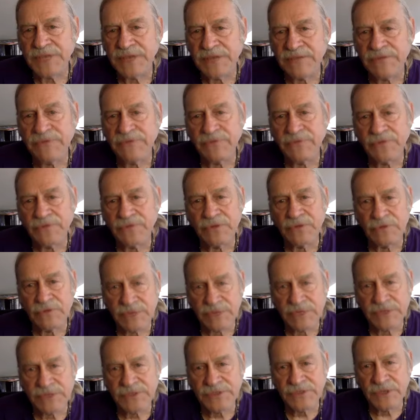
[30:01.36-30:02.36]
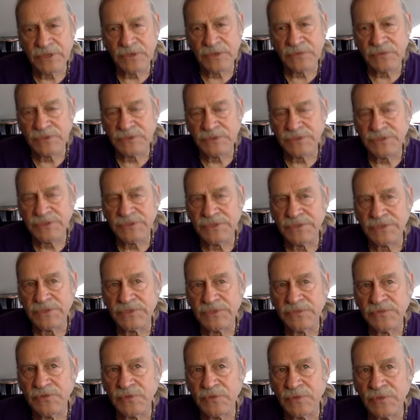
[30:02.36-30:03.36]
even for the Greeks, though, just
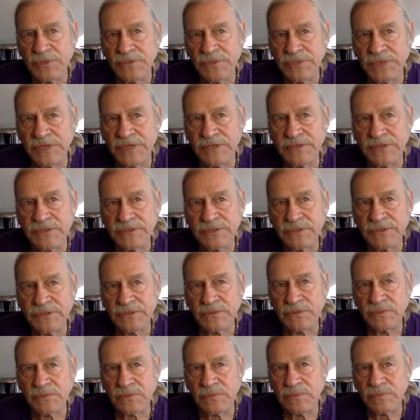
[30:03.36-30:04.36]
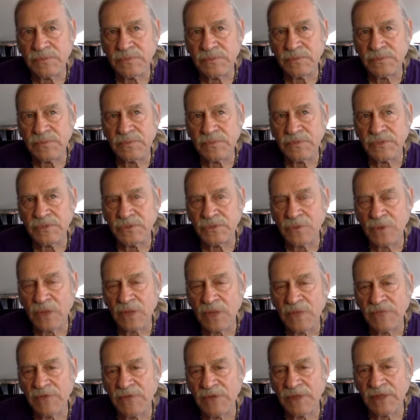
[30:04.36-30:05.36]
for 1 second to just
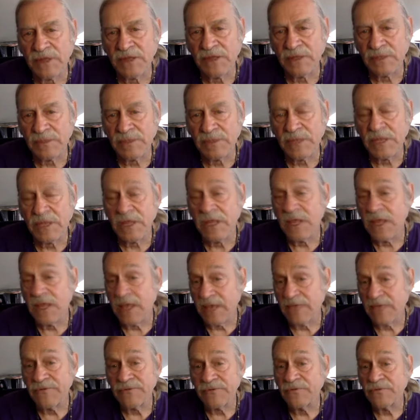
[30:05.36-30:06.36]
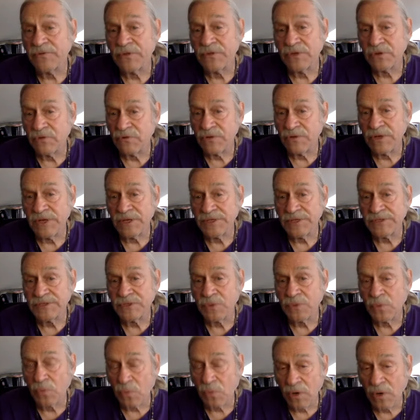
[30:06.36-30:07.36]
qualify that a little bit, even for the Greeks,
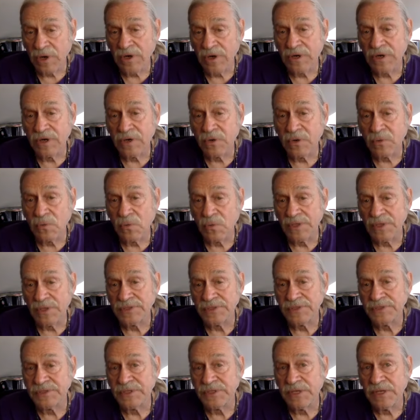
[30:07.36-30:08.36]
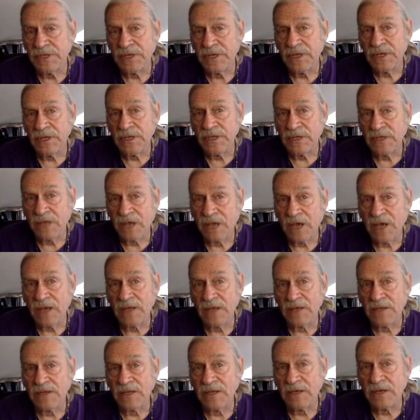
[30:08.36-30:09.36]
the warrior was
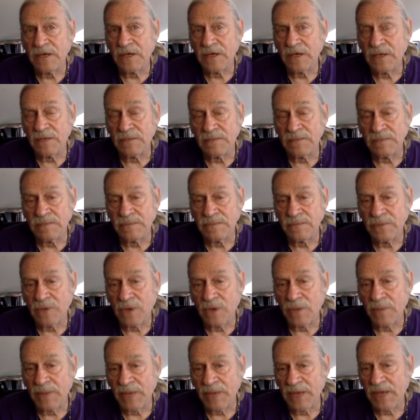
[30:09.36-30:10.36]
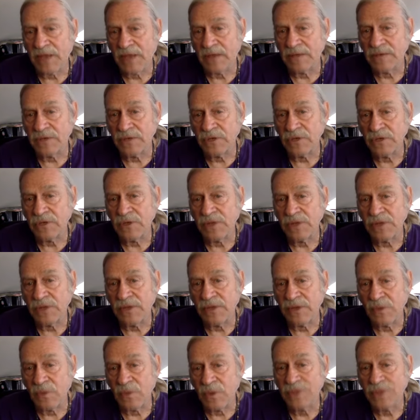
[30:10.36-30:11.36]
not all bad. You know,
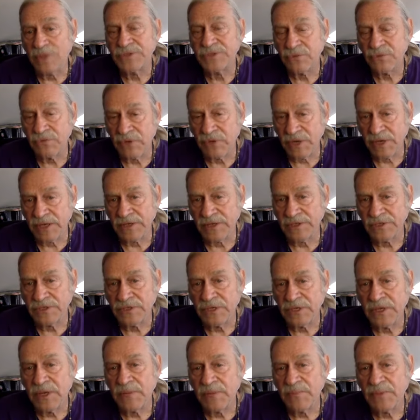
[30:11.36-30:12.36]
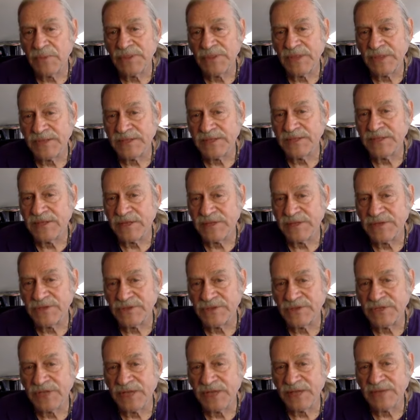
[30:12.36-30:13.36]
there was the rage, but they did
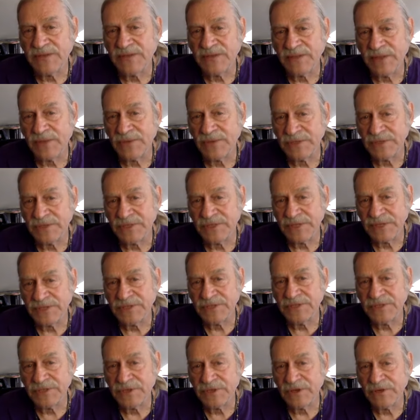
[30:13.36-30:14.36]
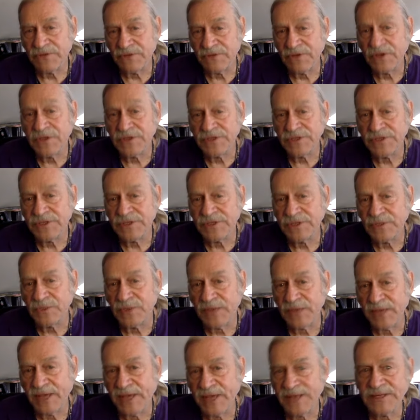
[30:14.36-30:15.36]
understand that that was a necessary function, that
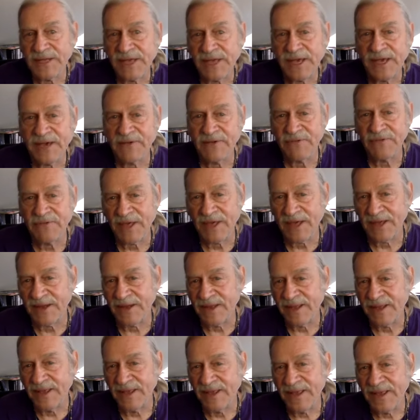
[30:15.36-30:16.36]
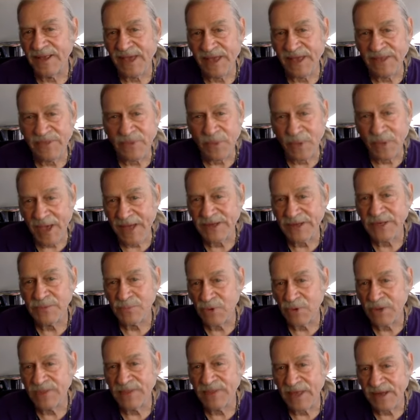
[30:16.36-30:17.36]
we had to have that. And we had to
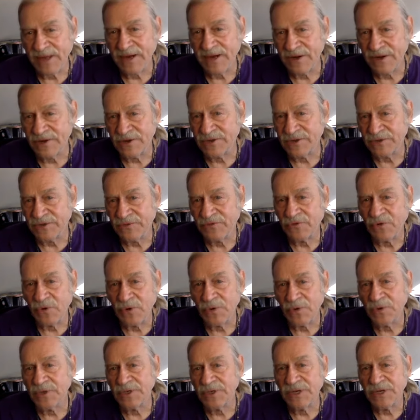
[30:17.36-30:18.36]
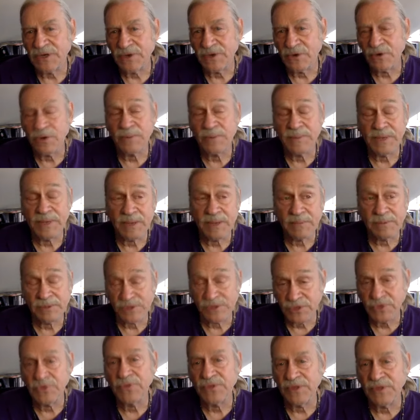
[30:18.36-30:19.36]
bring that energy forward in order to be able to
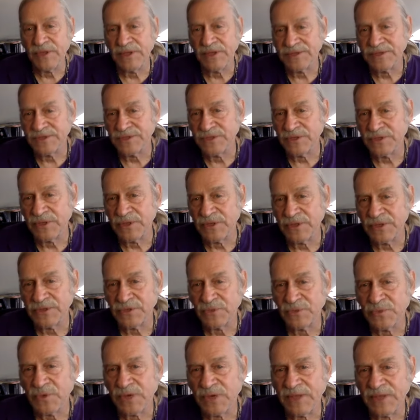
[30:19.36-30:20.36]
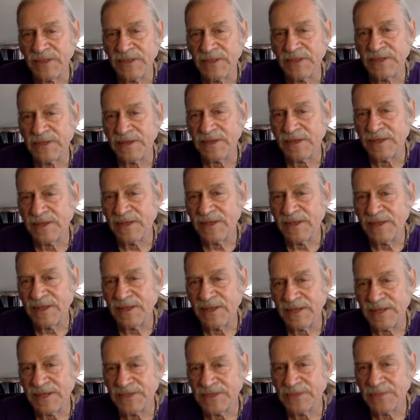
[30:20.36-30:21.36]
do things. You know, there's a way that
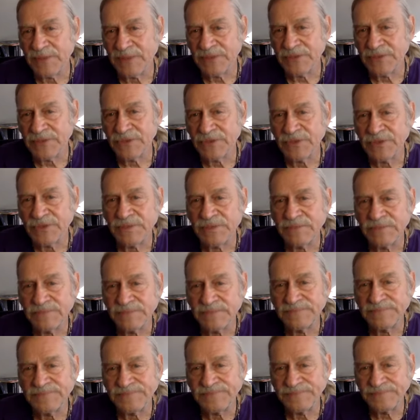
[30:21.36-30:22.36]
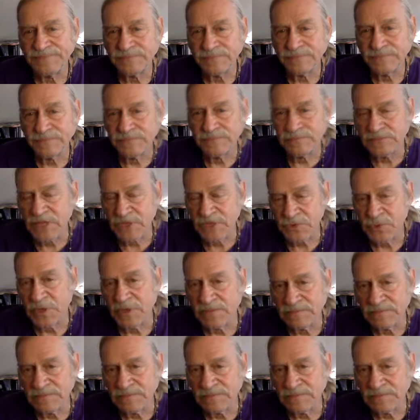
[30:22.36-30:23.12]
it is about doing as well.